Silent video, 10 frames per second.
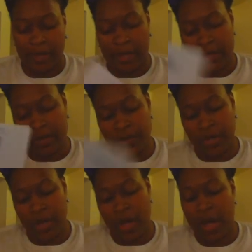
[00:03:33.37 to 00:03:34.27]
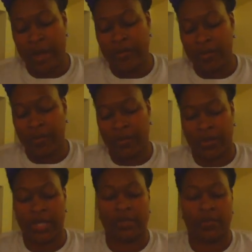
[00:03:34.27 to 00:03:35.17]
This one. Oh, I remember
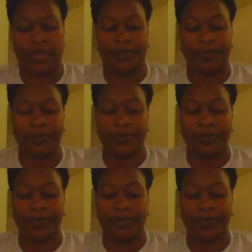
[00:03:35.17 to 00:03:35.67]
this one.